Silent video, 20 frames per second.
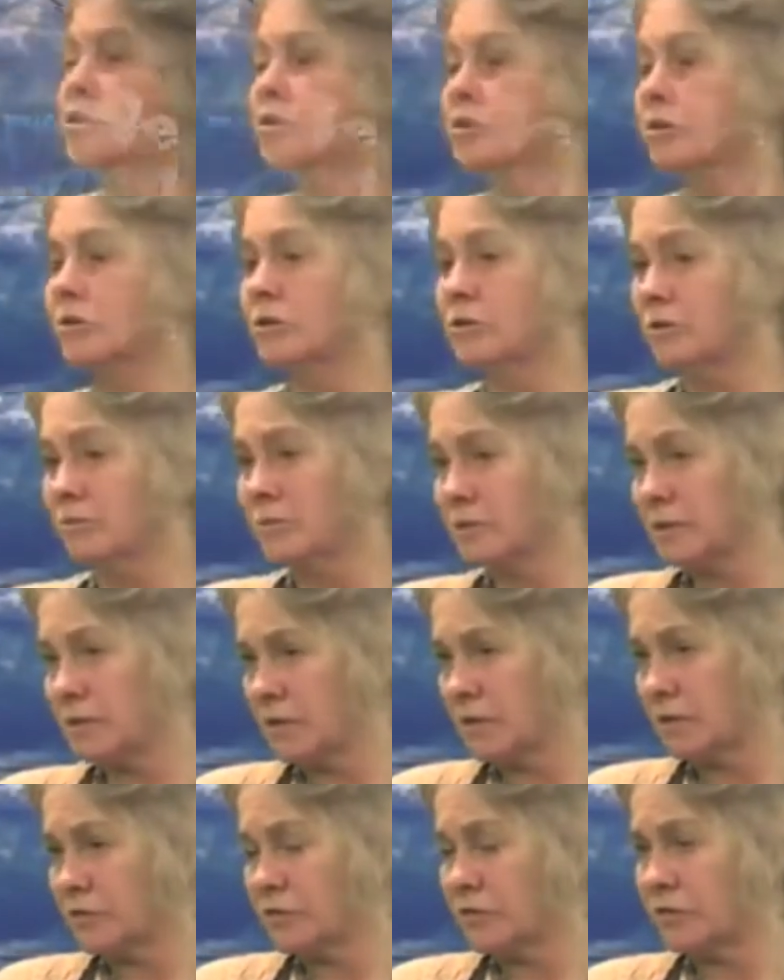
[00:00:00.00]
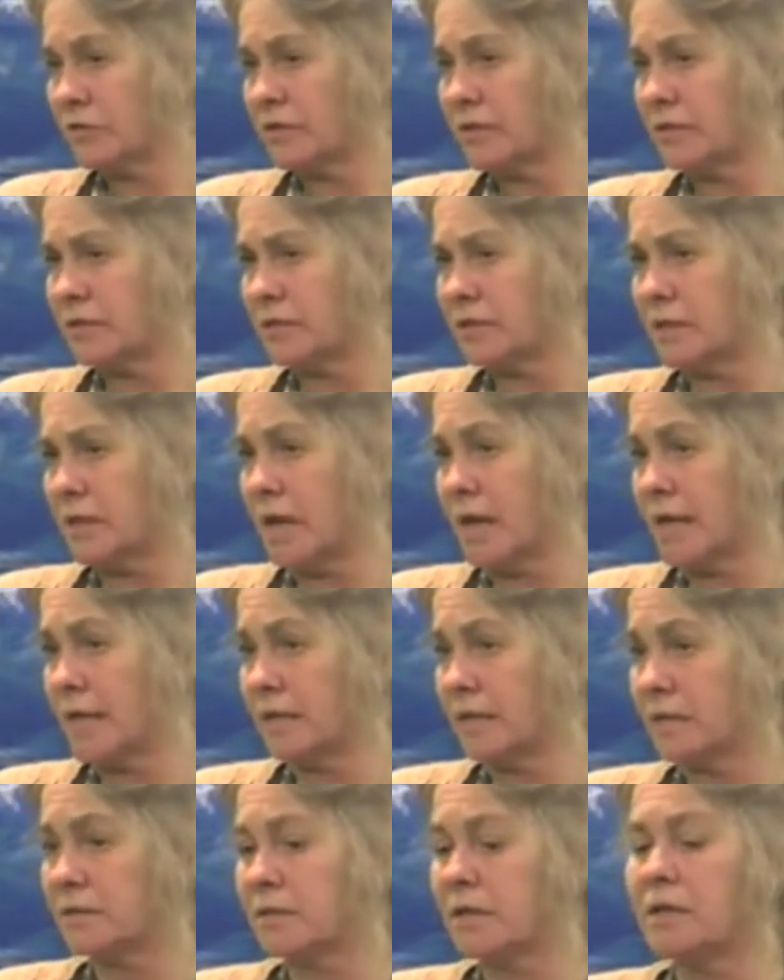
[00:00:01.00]
humans' cultures and
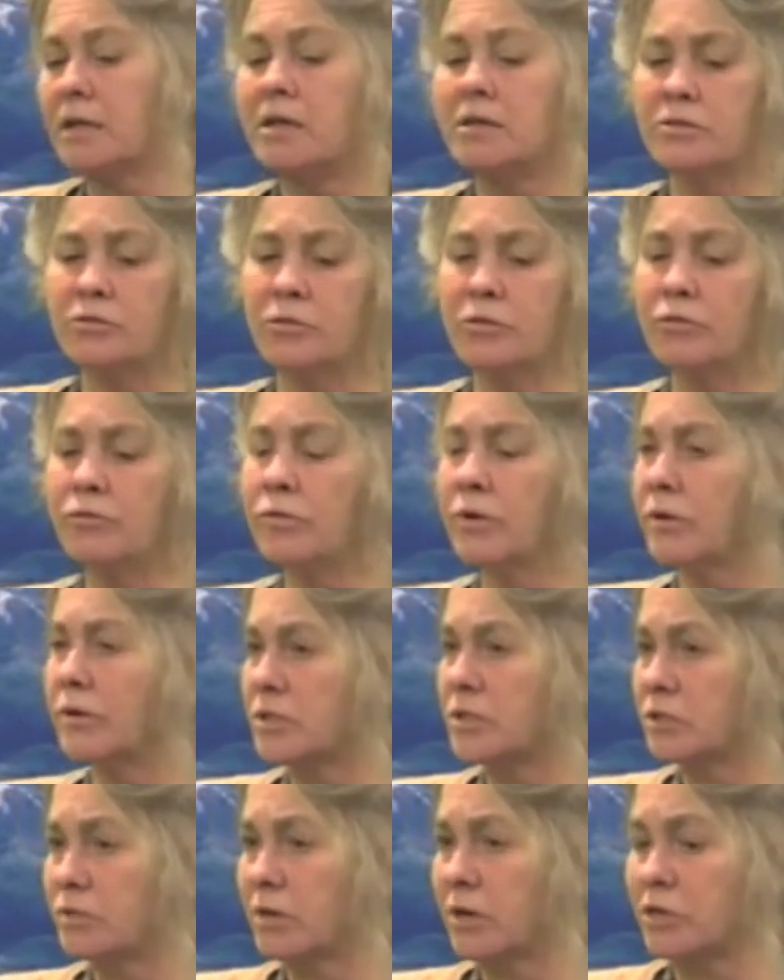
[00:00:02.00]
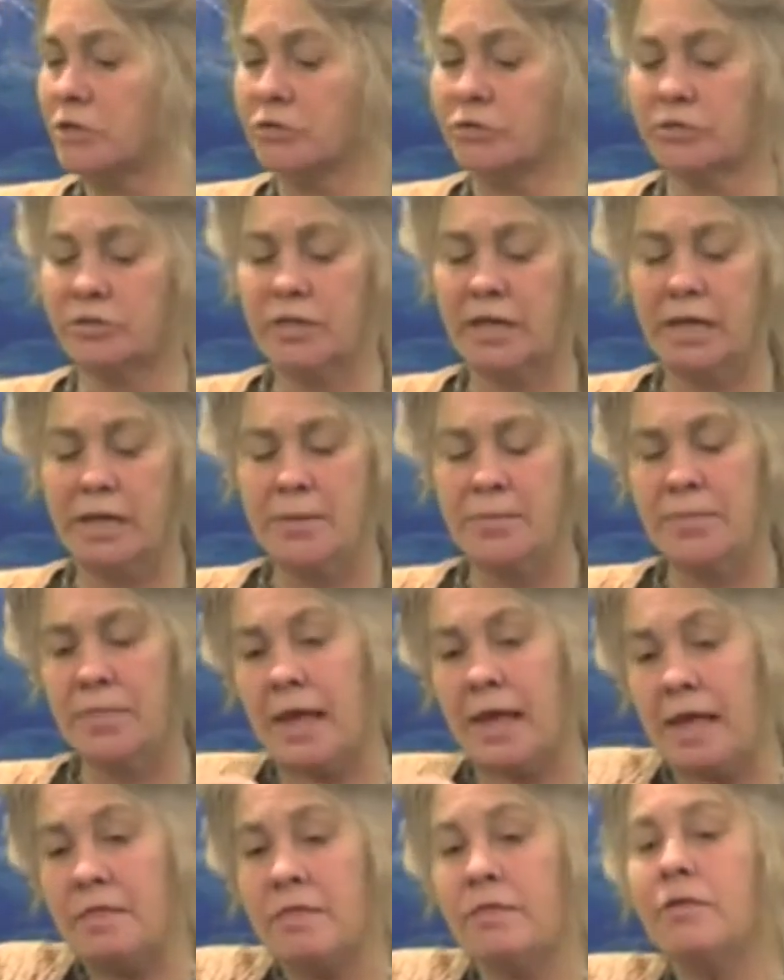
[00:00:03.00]
societies. So they're very structured.
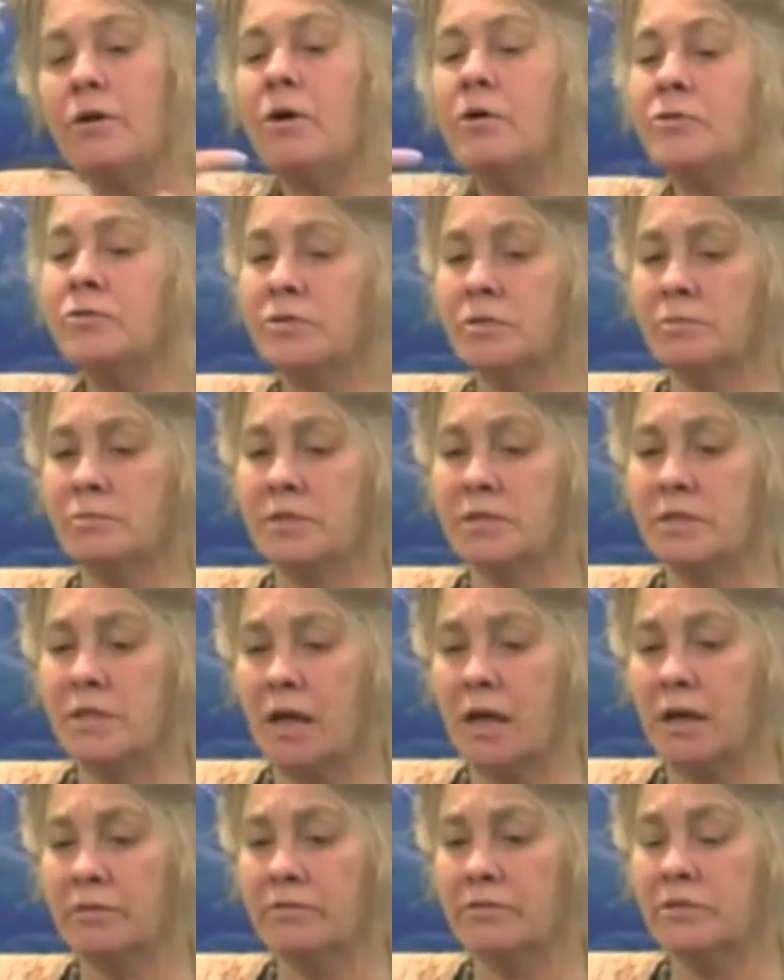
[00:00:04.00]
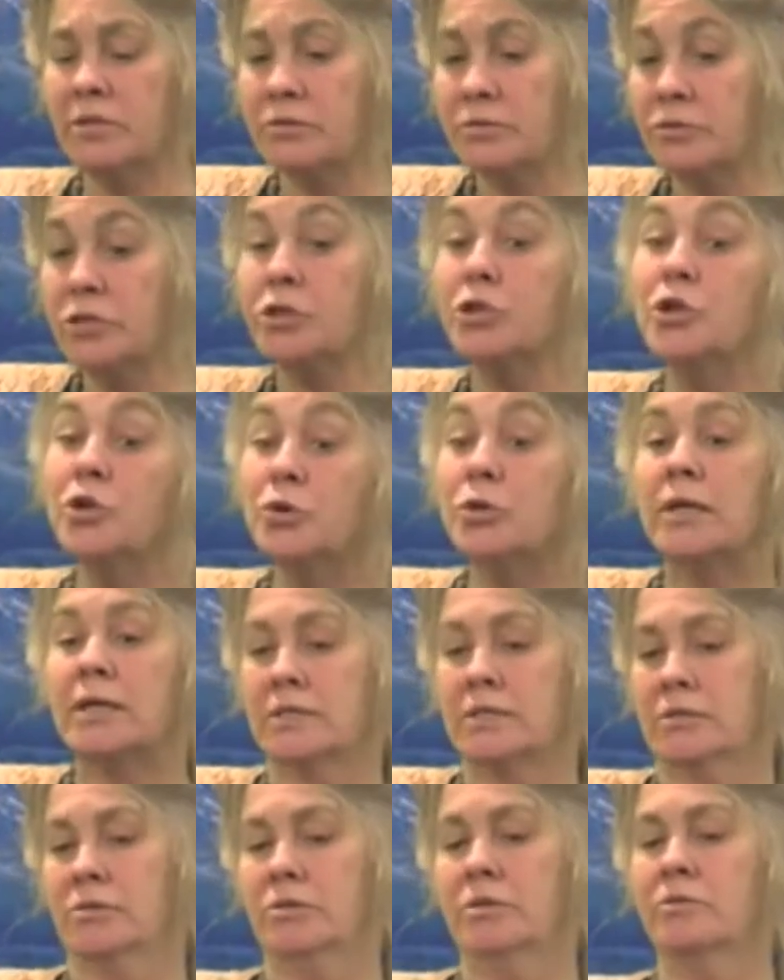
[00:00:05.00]
And those themselves, those
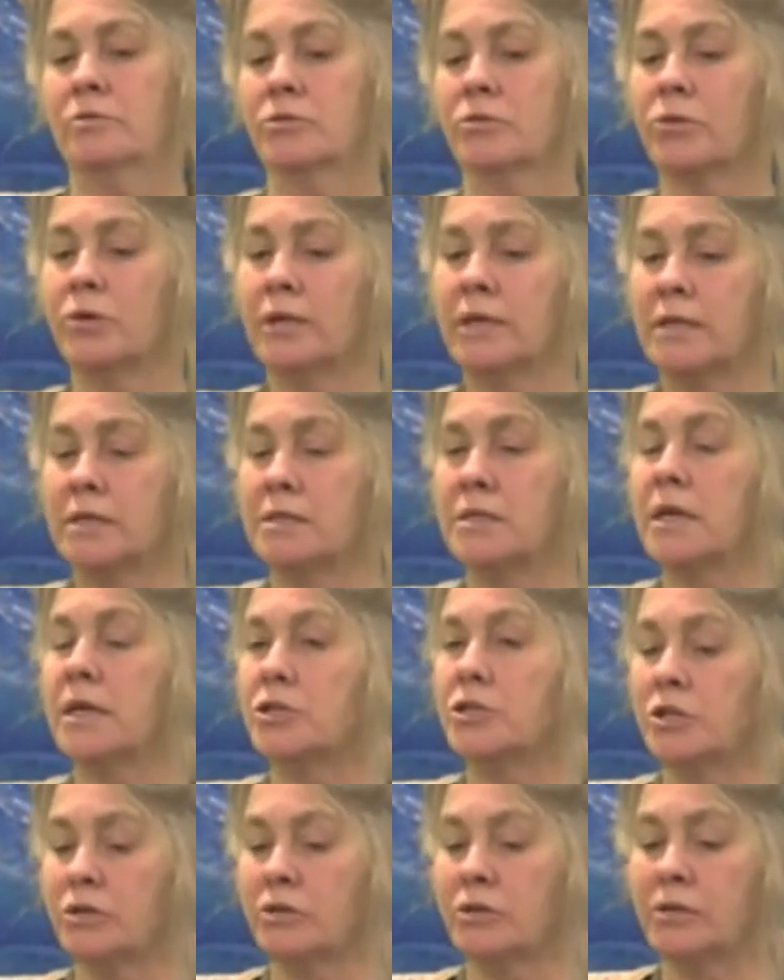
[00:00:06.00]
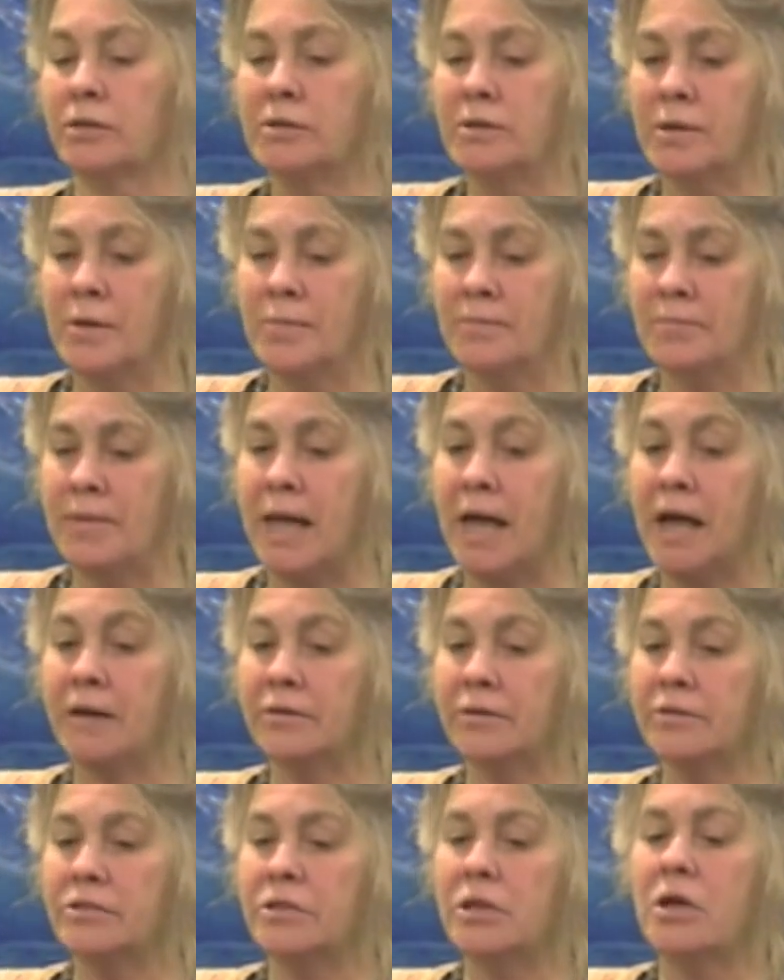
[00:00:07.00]
units or those organizational
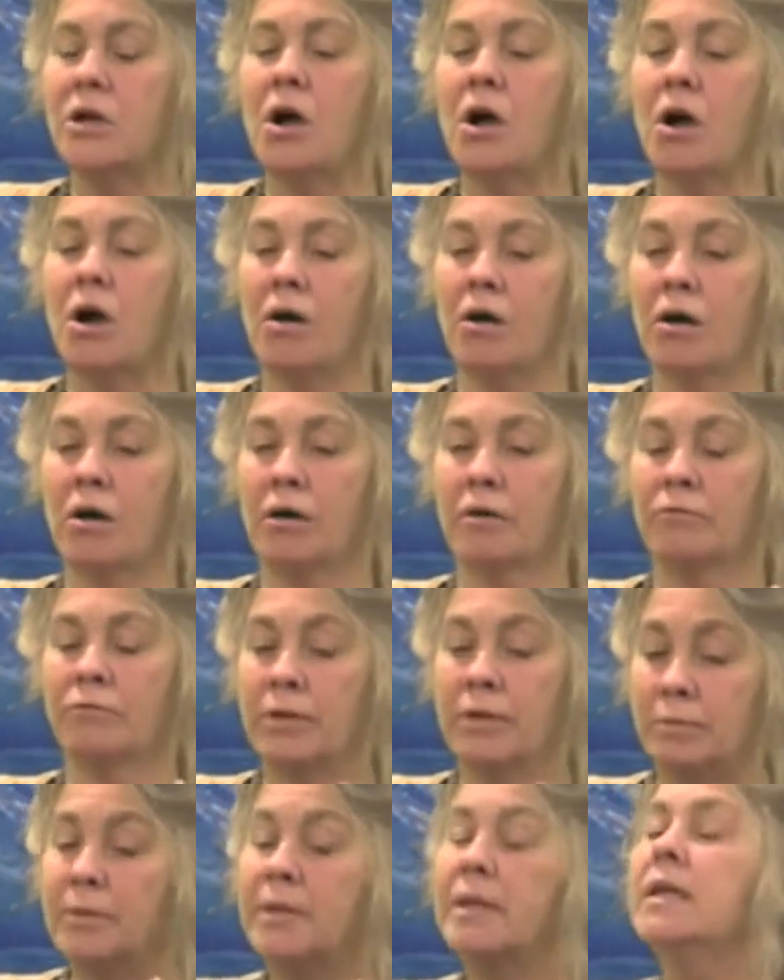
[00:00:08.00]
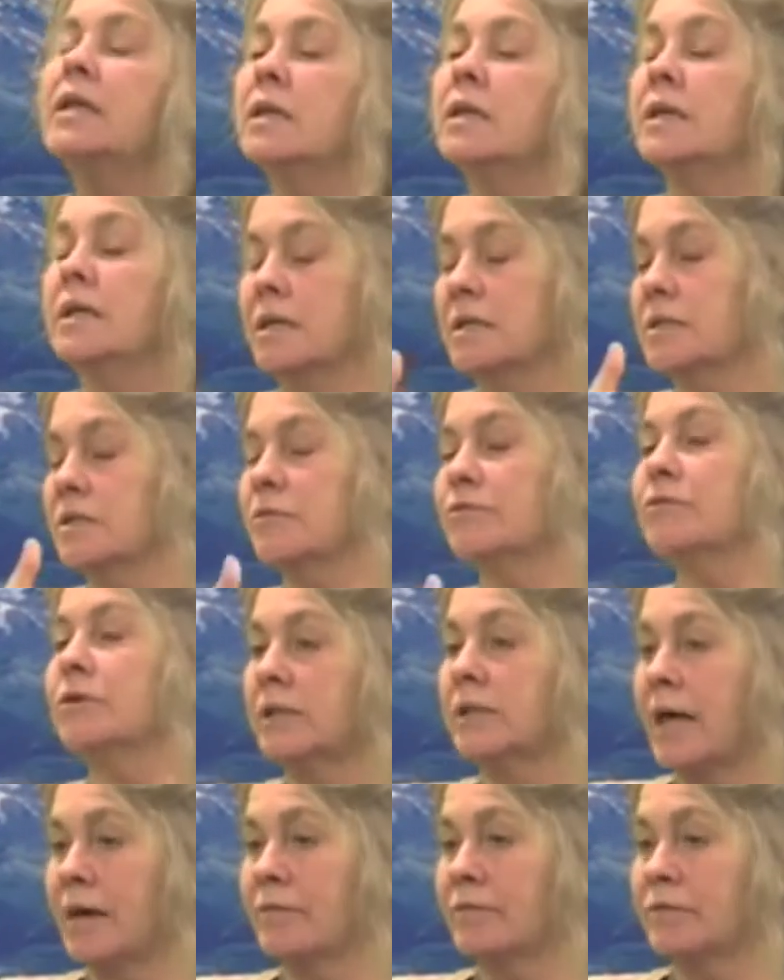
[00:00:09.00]
patterns are repeated at different
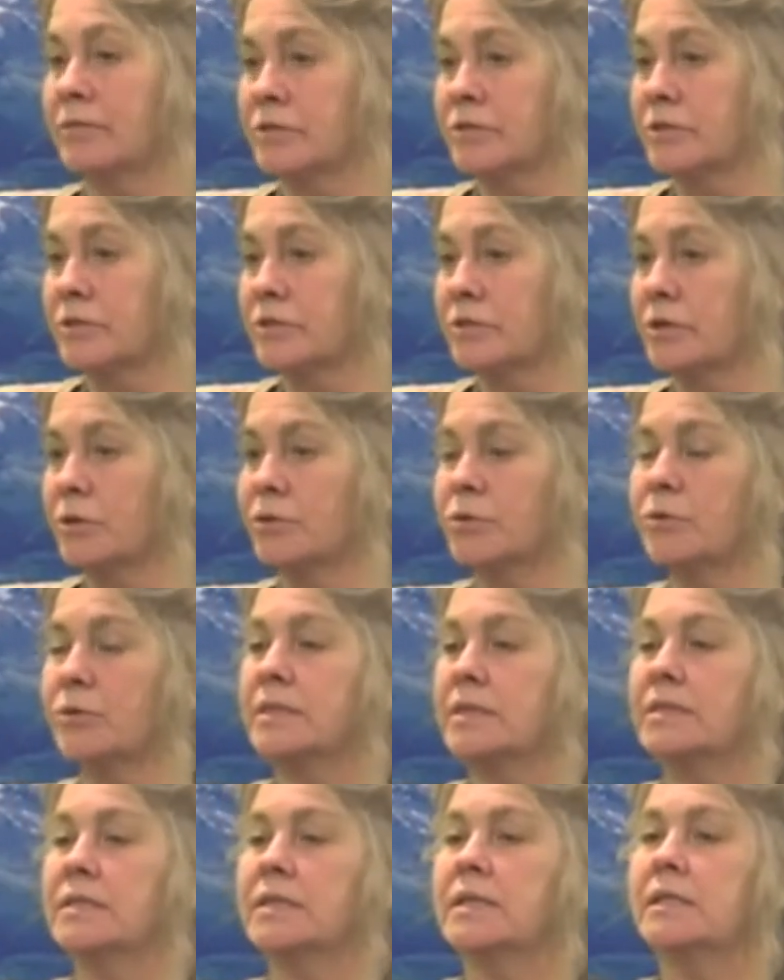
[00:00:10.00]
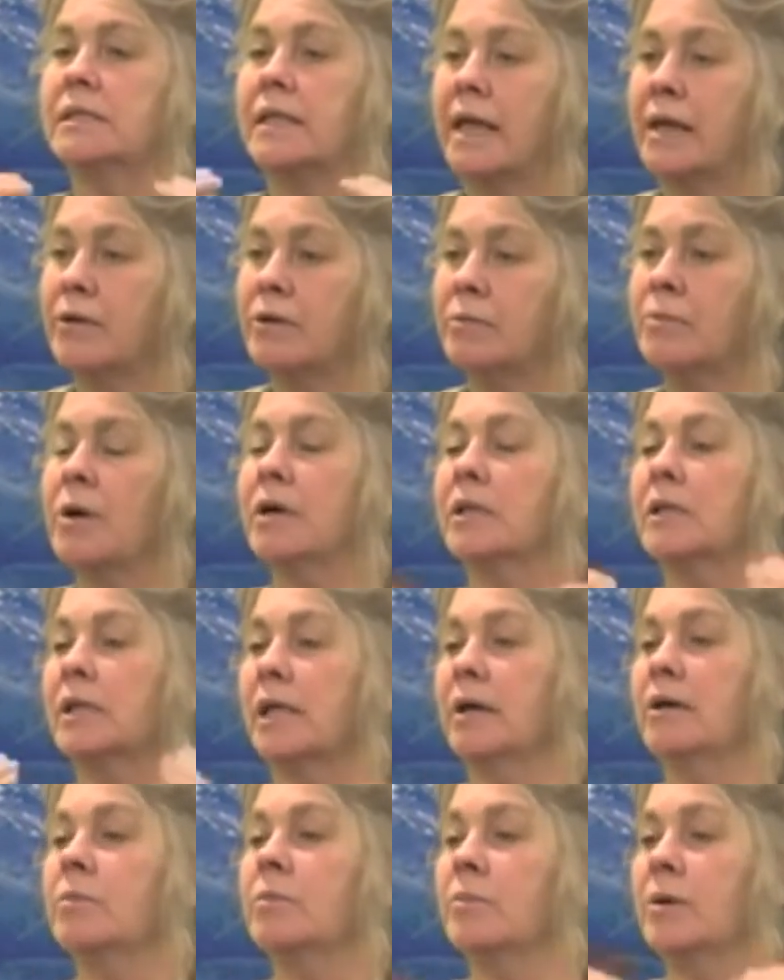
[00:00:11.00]
levels. So you can see layer upon
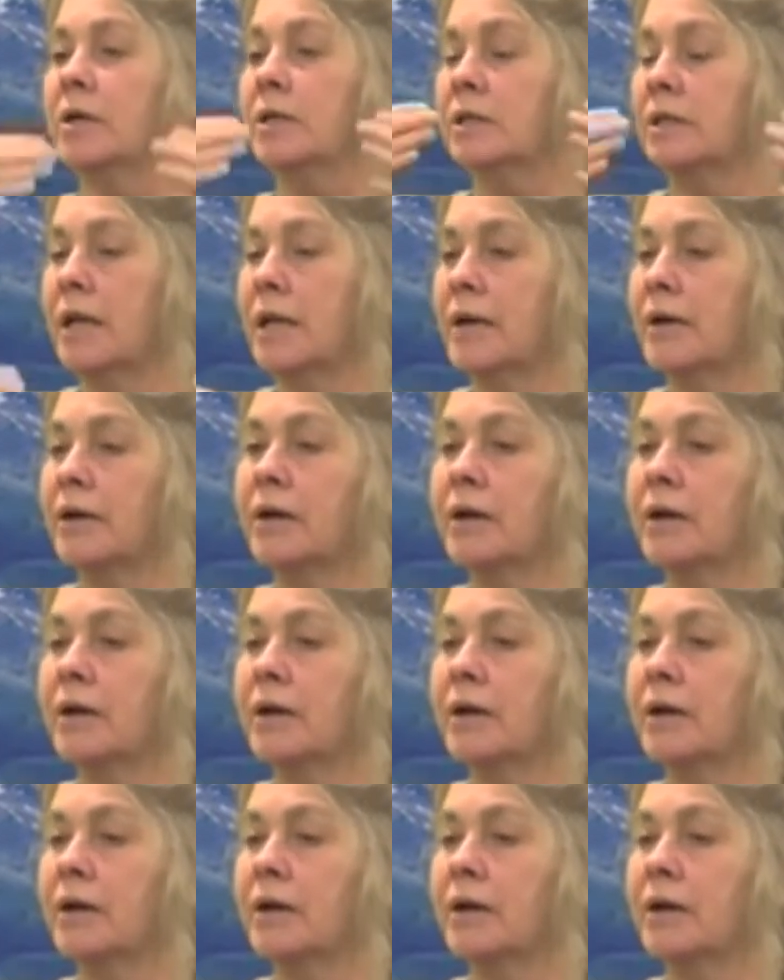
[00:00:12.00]
layer upon layer